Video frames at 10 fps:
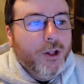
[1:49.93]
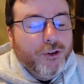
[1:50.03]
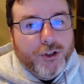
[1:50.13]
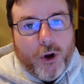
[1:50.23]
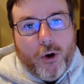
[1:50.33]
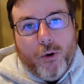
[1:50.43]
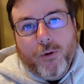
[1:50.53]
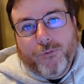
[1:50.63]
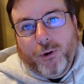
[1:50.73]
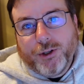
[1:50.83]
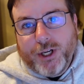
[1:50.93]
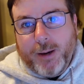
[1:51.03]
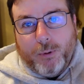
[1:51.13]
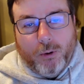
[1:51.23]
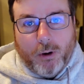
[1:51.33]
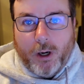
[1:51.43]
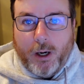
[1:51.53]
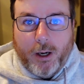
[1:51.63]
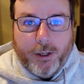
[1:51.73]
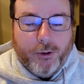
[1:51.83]
So, for
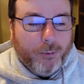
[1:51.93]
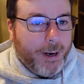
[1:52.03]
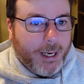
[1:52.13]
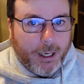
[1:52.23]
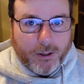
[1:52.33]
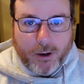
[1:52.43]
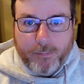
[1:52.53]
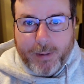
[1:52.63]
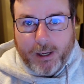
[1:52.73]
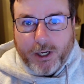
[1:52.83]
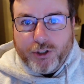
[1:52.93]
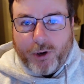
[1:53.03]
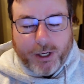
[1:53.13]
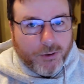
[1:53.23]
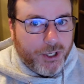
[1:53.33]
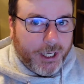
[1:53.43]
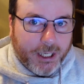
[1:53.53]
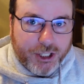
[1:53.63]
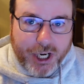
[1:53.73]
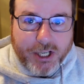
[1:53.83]
example, you're making a melee strike, you're sitting
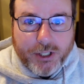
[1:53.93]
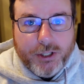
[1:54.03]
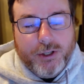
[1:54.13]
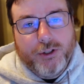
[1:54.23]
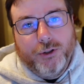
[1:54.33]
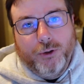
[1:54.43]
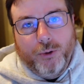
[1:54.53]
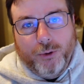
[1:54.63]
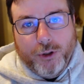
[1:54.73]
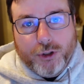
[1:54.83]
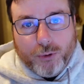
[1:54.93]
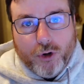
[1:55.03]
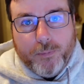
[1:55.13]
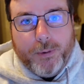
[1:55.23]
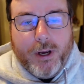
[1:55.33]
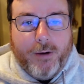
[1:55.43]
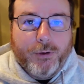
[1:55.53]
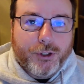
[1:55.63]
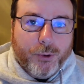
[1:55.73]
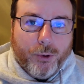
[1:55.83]
adjacent to the troop, you have
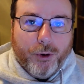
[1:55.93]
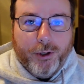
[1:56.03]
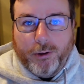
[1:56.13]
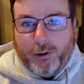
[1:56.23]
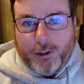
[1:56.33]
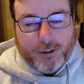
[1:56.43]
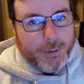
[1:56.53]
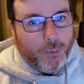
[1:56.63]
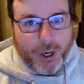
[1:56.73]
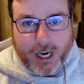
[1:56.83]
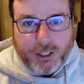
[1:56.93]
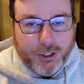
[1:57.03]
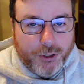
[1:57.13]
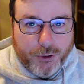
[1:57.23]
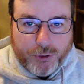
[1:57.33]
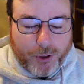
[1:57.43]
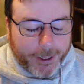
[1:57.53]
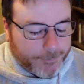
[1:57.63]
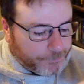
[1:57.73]
a sword, you're going to spend one action to do strike.